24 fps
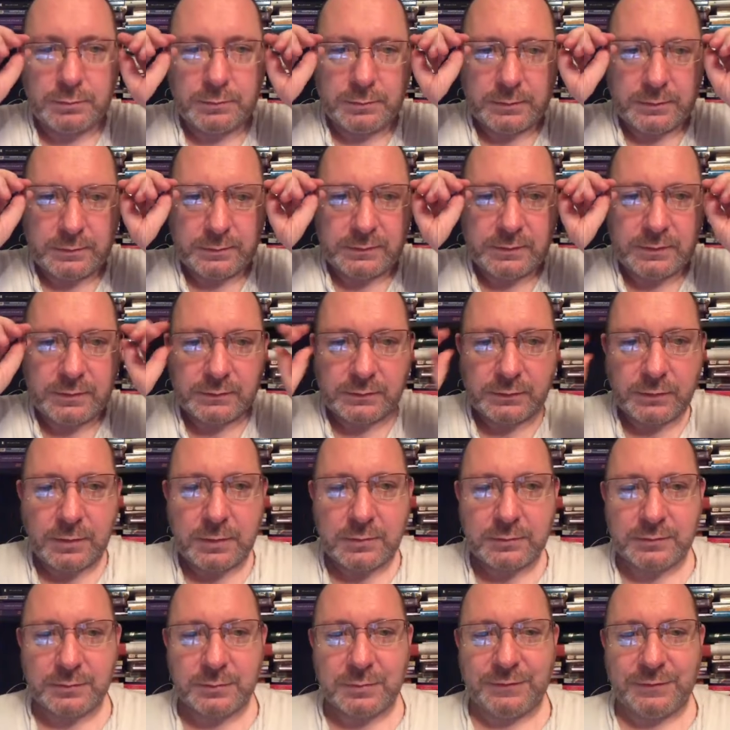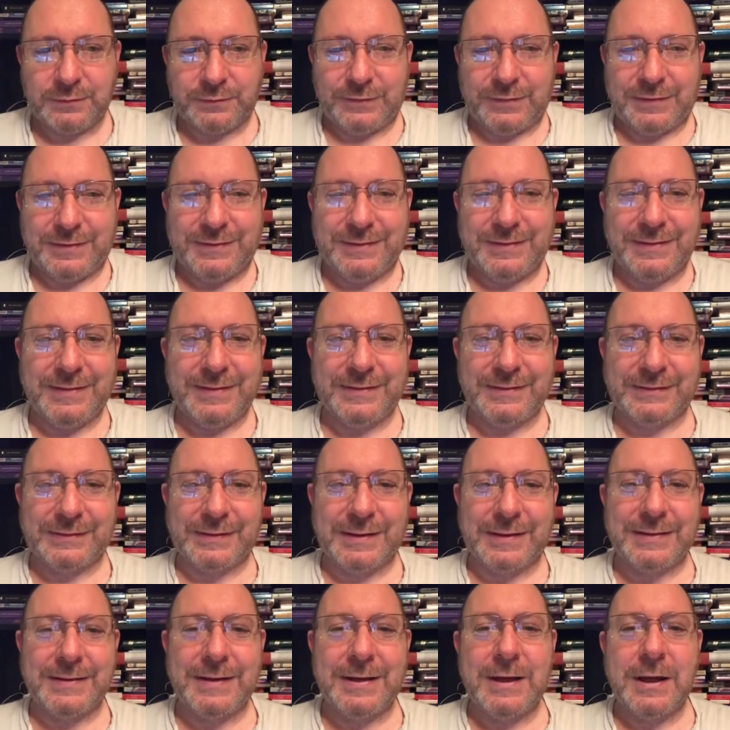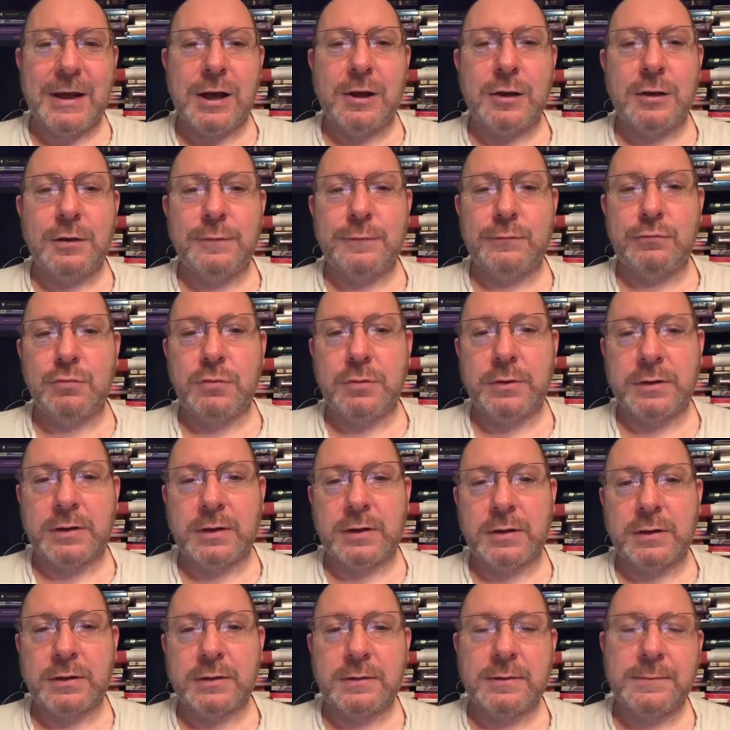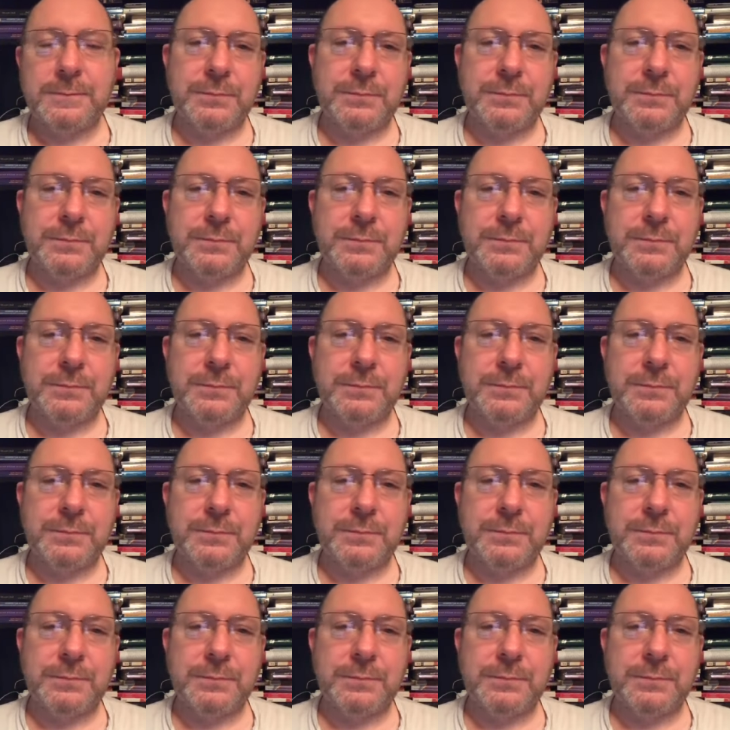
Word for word: Isn't it time to be saying, hello Veronica.